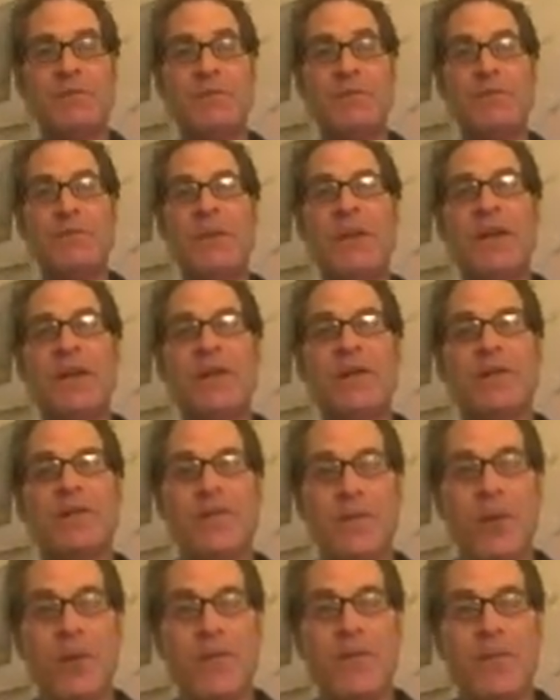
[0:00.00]
too big and
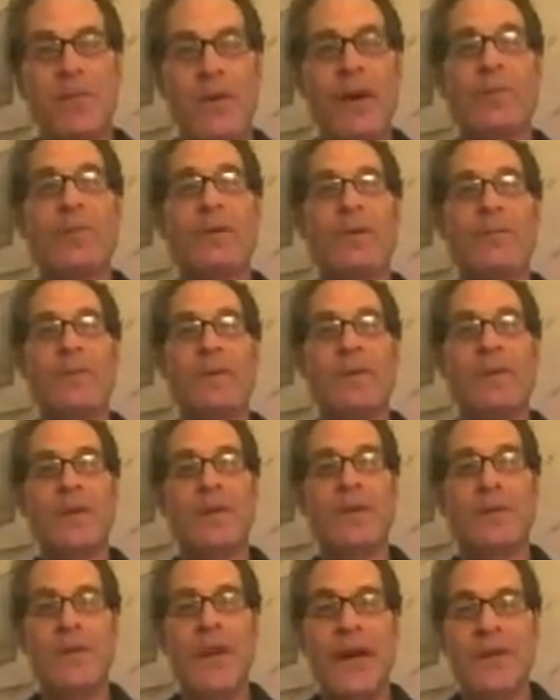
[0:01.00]
too overwhelming when you
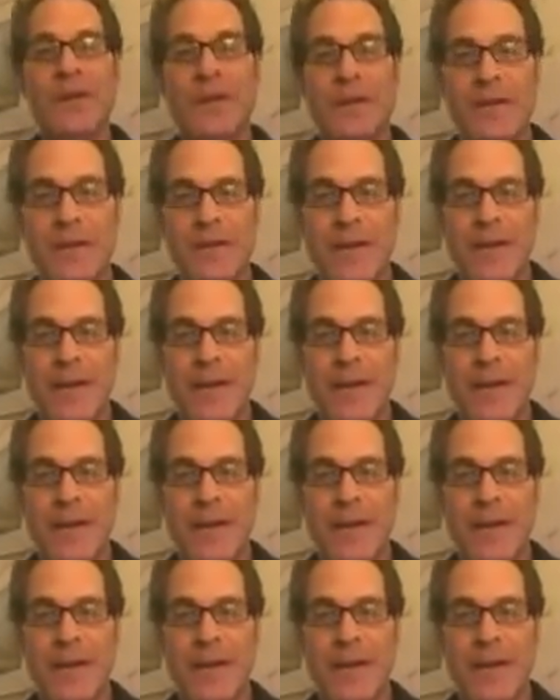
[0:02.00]
think about it.